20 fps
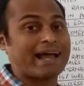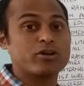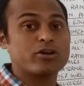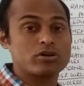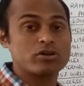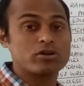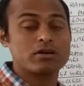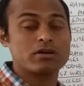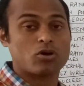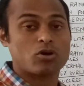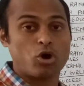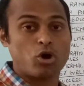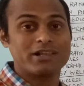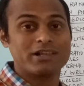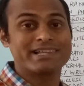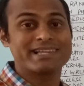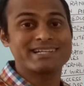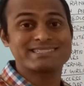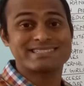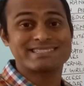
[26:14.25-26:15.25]
I would
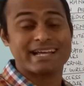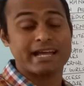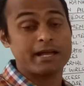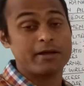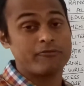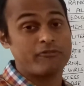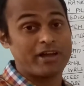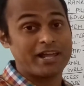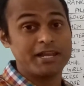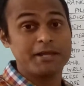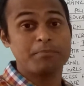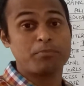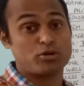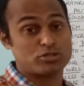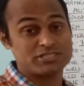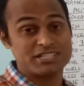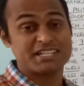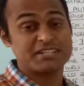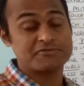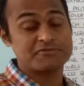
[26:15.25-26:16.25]
call this a very
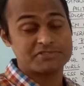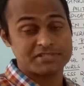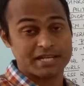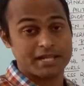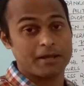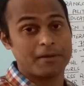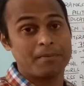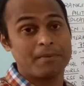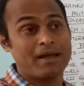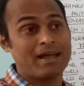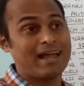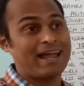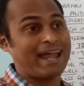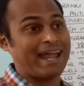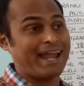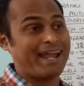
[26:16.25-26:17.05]
positive step,